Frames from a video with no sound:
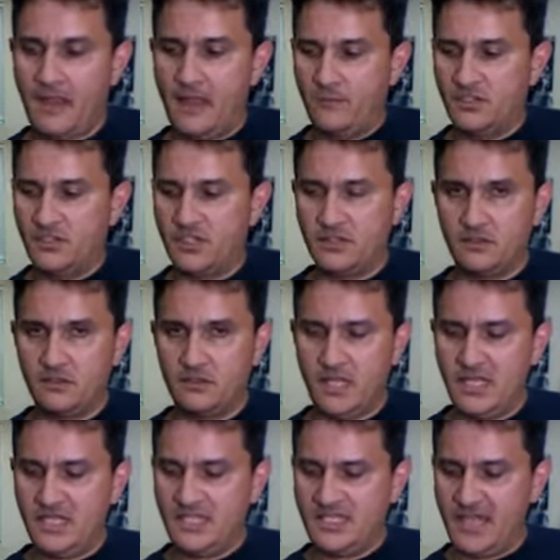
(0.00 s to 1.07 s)
which is
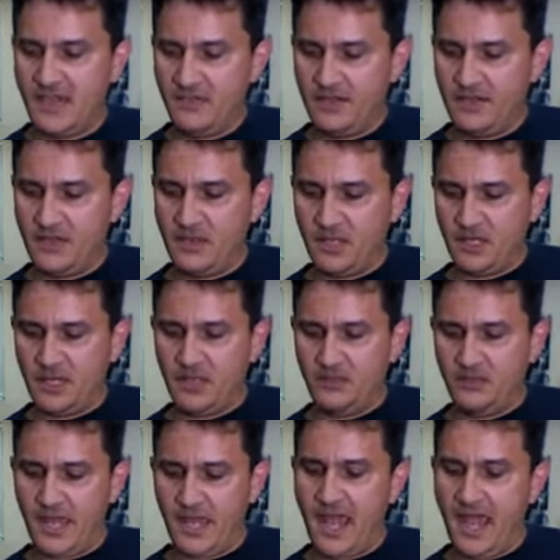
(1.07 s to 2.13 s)
E7, and then we're going to go
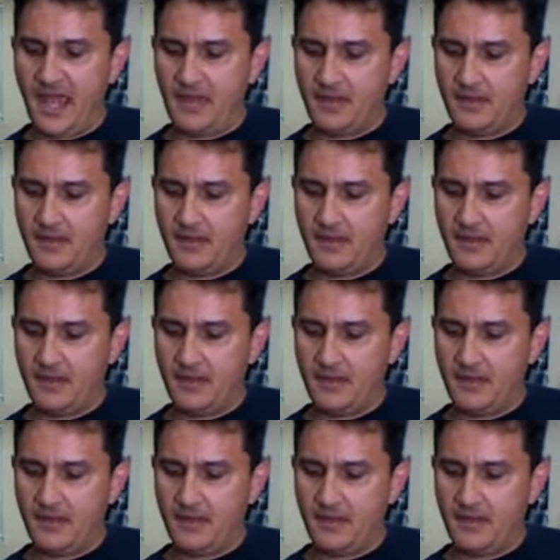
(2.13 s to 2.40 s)
to A.